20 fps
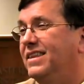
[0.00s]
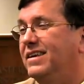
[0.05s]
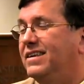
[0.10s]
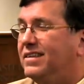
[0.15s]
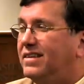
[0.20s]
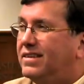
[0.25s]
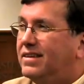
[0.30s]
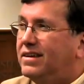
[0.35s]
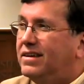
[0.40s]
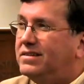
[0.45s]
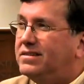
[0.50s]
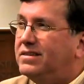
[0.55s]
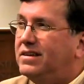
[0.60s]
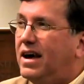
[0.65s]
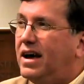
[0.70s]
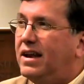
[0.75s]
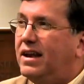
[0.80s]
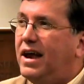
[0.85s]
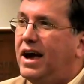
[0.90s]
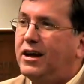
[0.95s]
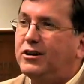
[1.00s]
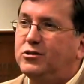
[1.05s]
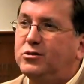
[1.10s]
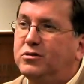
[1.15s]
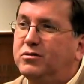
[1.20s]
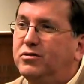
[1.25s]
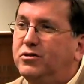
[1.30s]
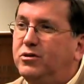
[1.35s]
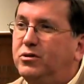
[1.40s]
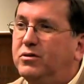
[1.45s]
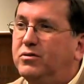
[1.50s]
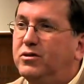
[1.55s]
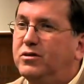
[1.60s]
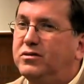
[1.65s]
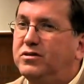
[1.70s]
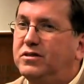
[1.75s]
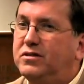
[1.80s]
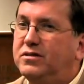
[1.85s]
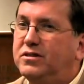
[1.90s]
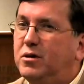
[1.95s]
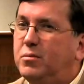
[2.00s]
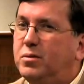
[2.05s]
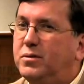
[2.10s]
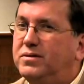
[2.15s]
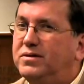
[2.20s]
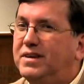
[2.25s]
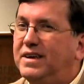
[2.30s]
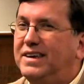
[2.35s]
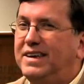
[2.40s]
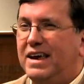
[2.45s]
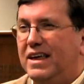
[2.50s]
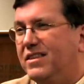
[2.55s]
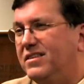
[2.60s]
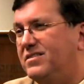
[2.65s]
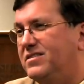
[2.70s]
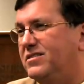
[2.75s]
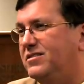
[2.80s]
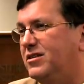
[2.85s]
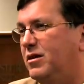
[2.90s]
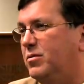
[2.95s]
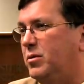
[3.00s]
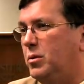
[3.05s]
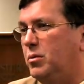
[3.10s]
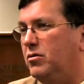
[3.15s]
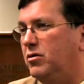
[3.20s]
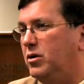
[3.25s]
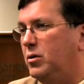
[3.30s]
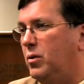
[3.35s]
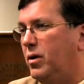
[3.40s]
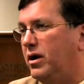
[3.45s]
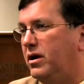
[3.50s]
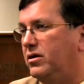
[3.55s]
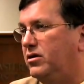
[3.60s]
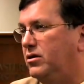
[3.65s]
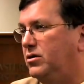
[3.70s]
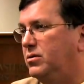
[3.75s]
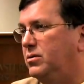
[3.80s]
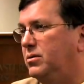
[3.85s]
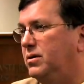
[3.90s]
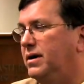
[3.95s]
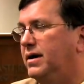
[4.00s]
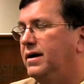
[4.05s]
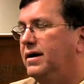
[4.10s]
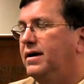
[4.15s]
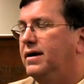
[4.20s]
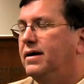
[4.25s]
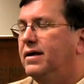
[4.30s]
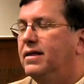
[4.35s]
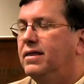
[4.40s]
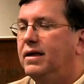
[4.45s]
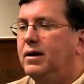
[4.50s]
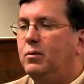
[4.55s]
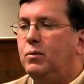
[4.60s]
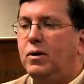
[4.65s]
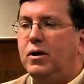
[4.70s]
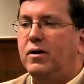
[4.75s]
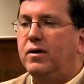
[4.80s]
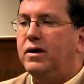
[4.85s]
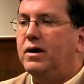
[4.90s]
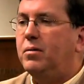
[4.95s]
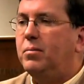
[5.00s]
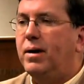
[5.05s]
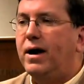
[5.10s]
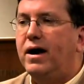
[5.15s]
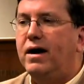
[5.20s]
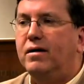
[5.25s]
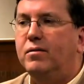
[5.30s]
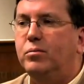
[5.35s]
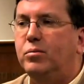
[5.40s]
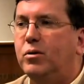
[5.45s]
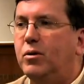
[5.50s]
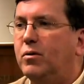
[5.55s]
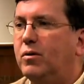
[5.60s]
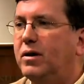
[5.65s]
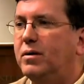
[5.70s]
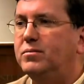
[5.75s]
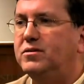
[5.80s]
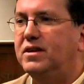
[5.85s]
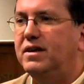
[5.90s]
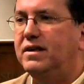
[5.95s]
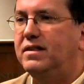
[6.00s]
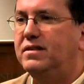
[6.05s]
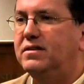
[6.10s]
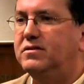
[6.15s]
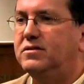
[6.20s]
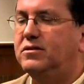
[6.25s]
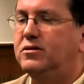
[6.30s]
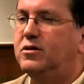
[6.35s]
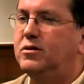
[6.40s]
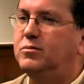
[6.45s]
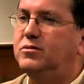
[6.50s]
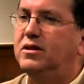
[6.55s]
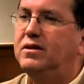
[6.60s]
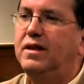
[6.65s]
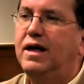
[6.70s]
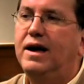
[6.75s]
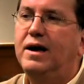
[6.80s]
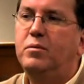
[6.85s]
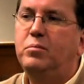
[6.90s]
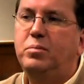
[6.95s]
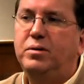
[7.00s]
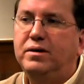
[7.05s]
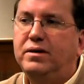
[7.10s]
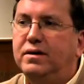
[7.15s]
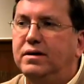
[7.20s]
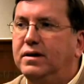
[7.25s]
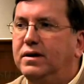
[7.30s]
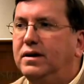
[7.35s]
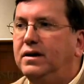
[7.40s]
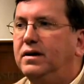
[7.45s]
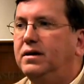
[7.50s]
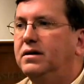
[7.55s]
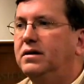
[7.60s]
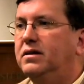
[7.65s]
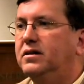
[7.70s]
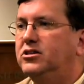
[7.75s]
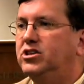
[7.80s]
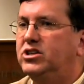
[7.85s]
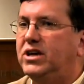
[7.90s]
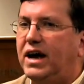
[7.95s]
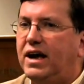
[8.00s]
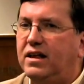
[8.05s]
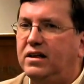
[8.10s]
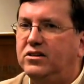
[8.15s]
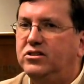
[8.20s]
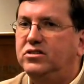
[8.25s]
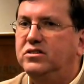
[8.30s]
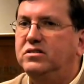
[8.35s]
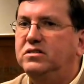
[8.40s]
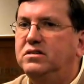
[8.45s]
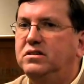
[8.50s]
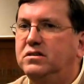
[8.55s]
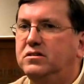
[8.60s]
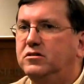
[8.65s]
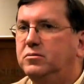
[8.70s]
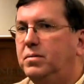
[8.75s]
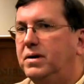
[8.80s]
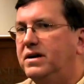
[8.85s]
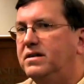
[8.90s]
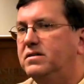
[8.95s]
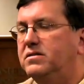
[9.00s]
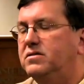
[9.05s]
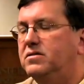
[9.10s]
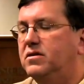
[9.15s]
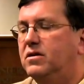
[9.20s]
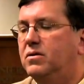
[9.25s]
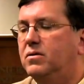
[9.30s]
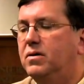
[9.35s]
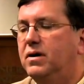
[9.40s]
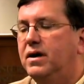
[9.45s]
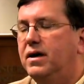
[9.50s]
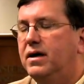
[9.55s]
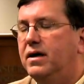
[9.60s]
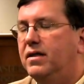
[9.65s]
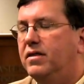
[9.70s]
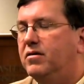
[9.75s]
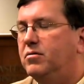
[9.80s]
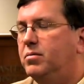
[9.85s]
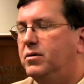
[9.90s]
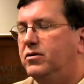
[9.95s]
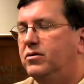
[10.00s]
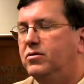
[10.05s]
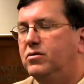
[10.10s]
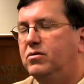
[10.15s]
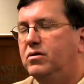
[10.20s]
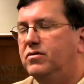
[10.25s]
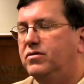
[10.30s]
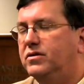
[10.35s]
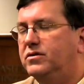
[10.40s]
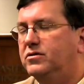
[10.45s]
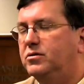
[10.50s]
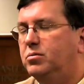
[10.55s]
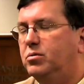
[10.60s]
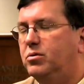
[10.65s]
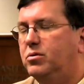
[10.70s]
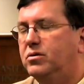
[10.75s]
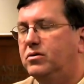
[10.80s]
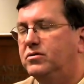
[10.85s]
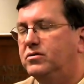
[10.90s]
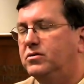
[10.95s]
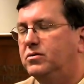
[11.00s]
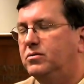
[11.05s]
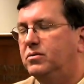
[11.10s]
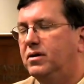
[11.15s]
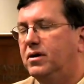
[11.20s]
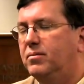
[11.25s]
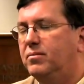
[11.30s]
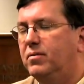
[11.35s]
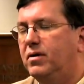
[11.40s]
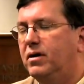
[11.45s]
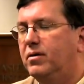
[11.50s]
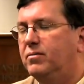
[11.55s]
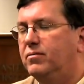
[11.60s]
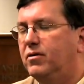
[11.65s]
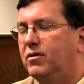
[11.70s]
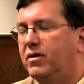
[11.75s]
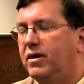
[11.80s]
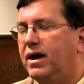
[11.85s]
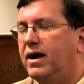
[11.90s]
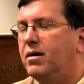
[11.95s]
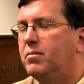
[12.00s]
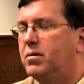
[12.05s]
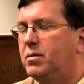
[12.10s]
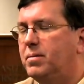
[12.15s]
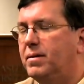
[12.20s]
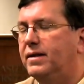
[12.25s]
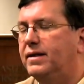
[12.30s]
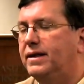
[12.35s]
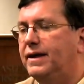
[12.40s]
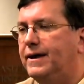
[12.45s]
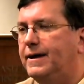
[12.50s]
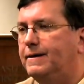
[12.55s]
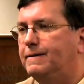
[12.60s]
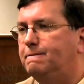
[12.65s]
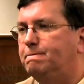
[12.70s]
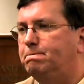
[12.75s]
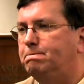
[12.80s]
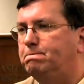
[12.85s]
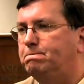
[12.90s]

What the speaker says: it's not natural for universities to step and say, yeah, this is something we really want to do. They worry about programs like this in terms of liability and the challenges and expense. So they've been terrific supporters, and I'm very happy about that.